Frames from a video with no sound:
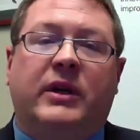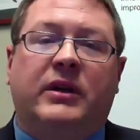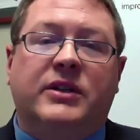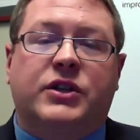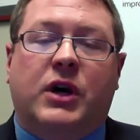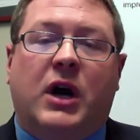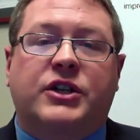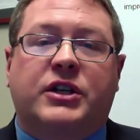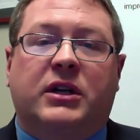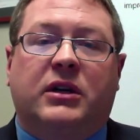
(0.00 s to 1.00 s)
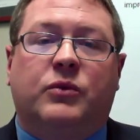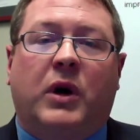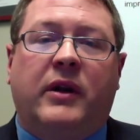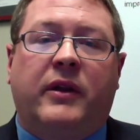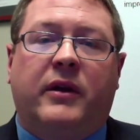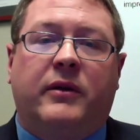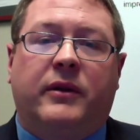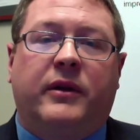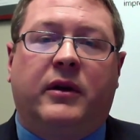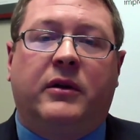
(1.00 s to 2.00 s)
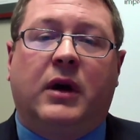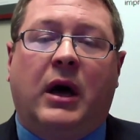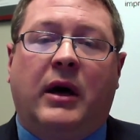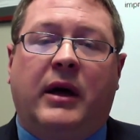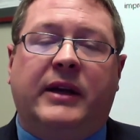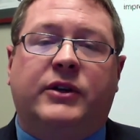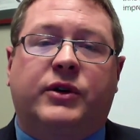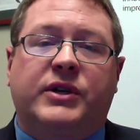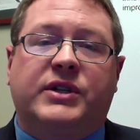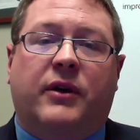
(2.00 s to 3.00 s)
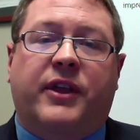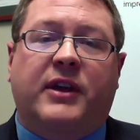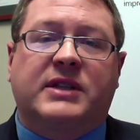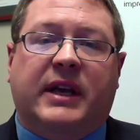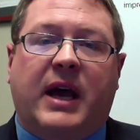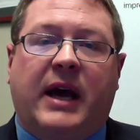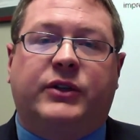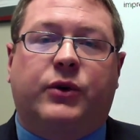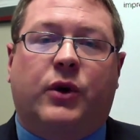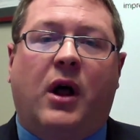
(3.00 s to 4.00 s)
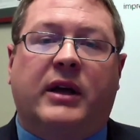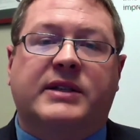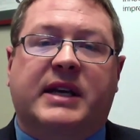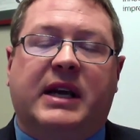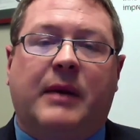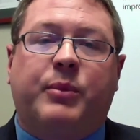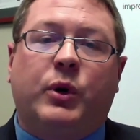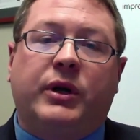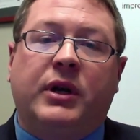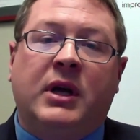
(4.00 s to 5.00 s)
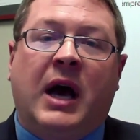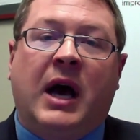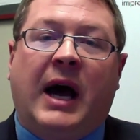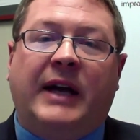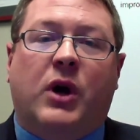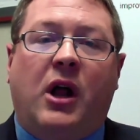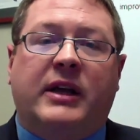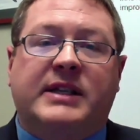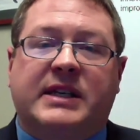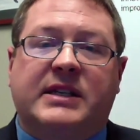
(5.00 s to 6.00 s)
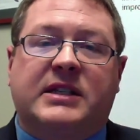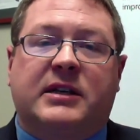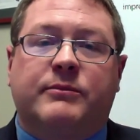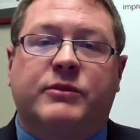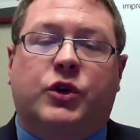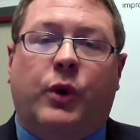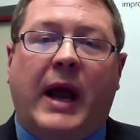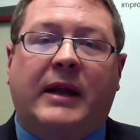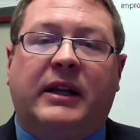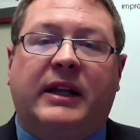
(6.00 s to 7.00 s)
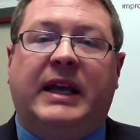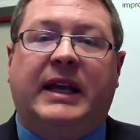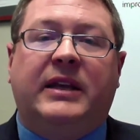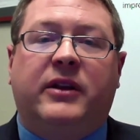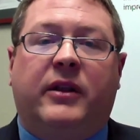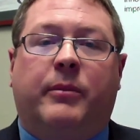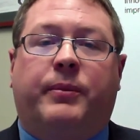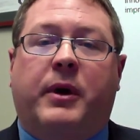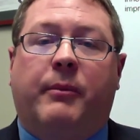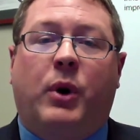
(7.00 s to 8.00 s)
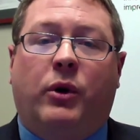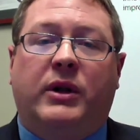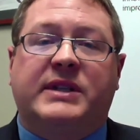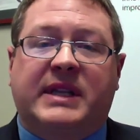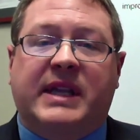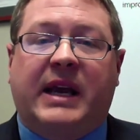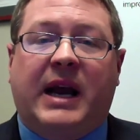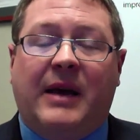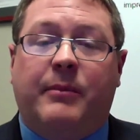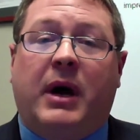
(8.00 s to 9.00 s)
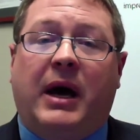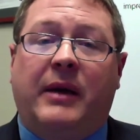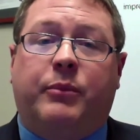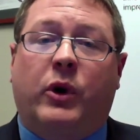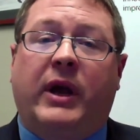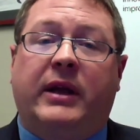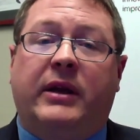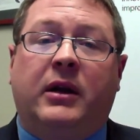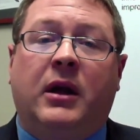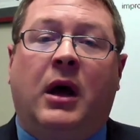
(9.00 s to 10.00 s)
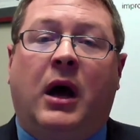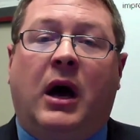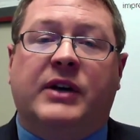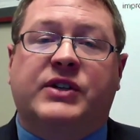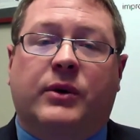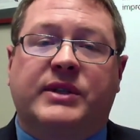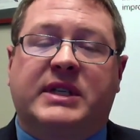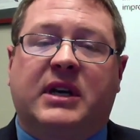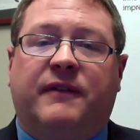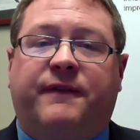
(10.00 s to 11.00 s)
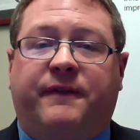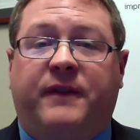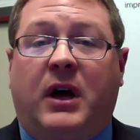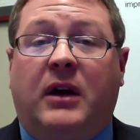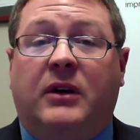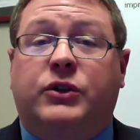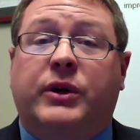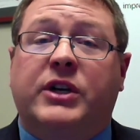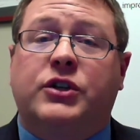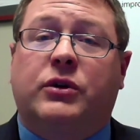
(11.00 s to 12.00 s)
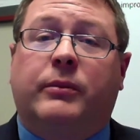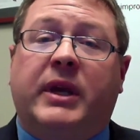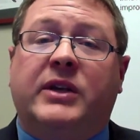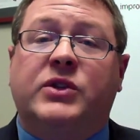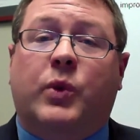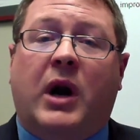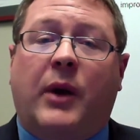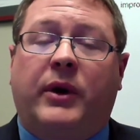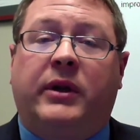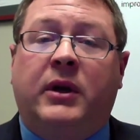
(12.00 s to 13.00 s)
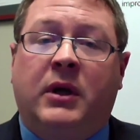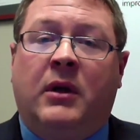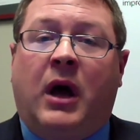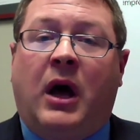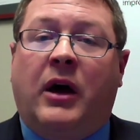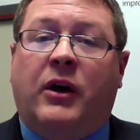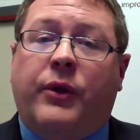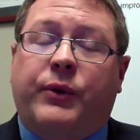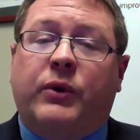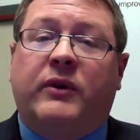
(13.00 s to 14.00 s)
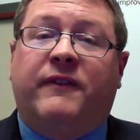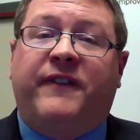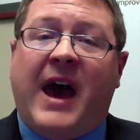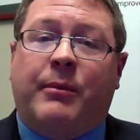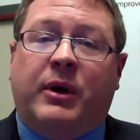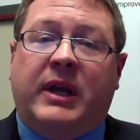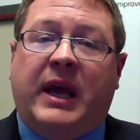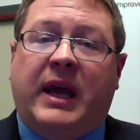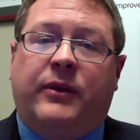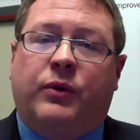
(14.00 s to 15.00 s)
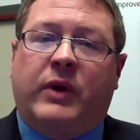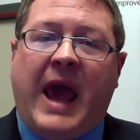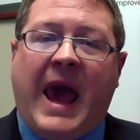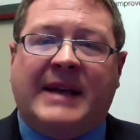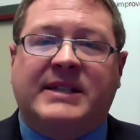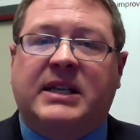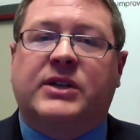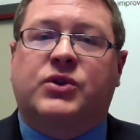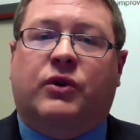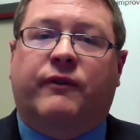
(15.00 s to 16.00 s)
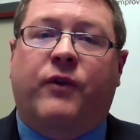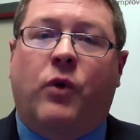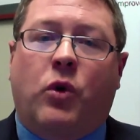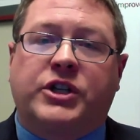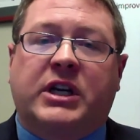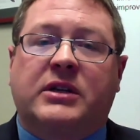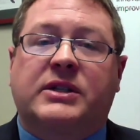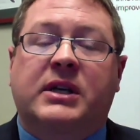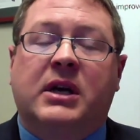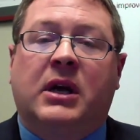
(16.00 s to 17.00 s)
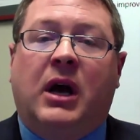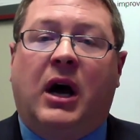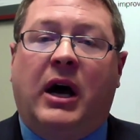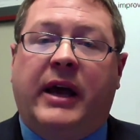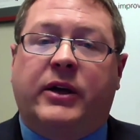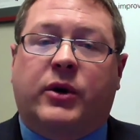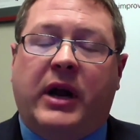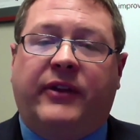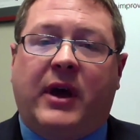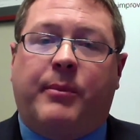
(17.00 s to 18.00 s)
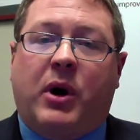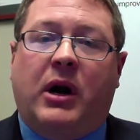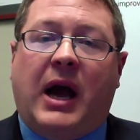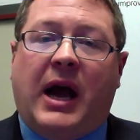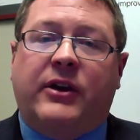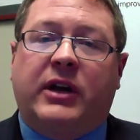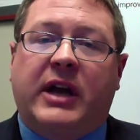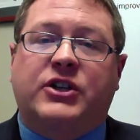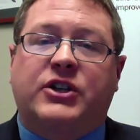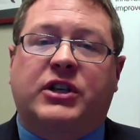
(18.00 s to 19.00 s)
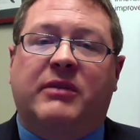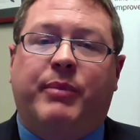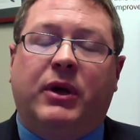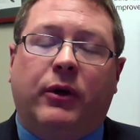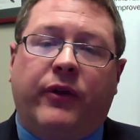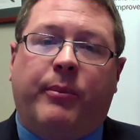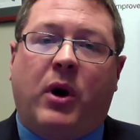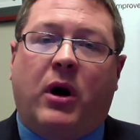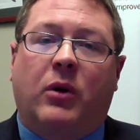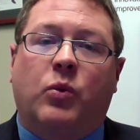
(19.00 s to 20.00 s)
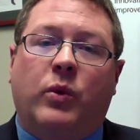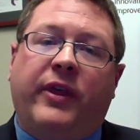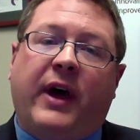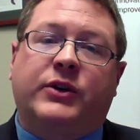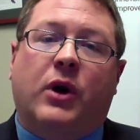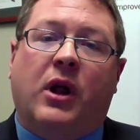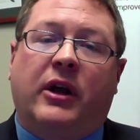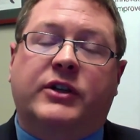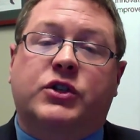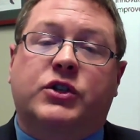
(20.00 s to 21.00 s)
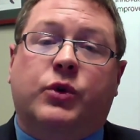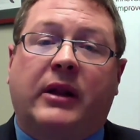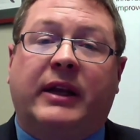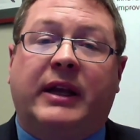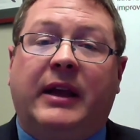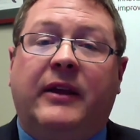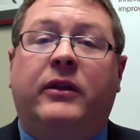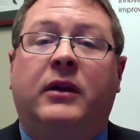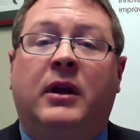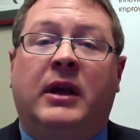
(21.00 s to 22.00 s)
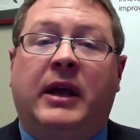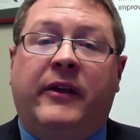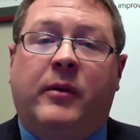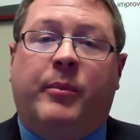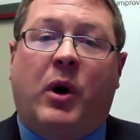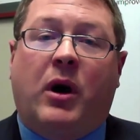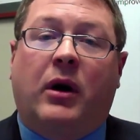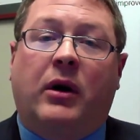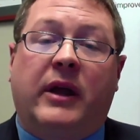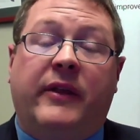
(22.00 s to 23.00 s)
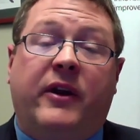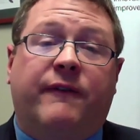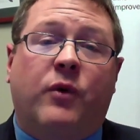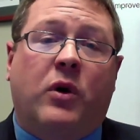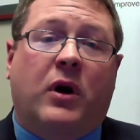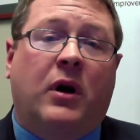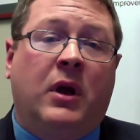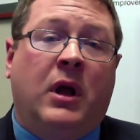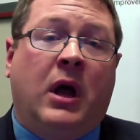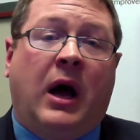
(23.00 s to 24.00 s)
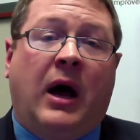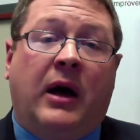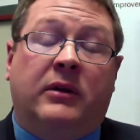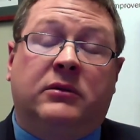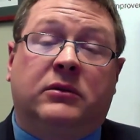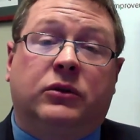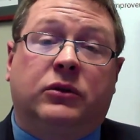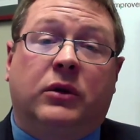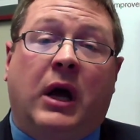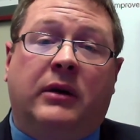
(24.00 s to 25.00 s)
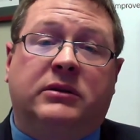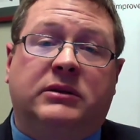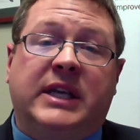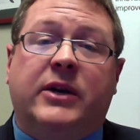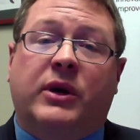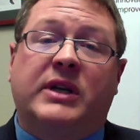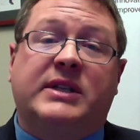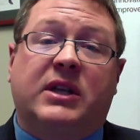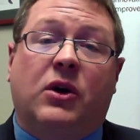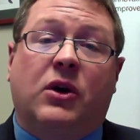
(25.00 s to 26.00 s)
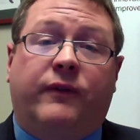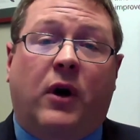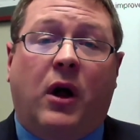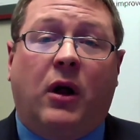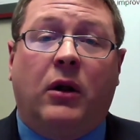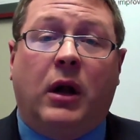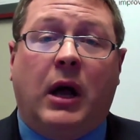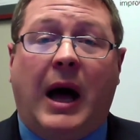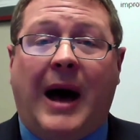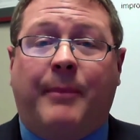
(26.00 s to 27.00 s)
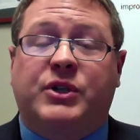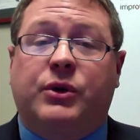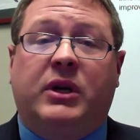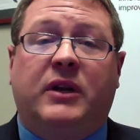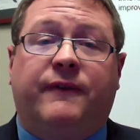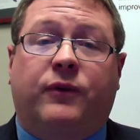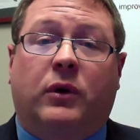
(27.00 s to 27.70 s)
Yeah, so in construction, one of the the uh, interest are things like hydraulics. Can I put hydraulic systems directly into the components that I, I print? Uh, so instead of uh, traditional means where I would uh, go through and fabricate through castings or forgings uh, and create that part, I could actually build the part with hydraulics directly in in the part, and therefore uh, uh, decrease the overall opportunity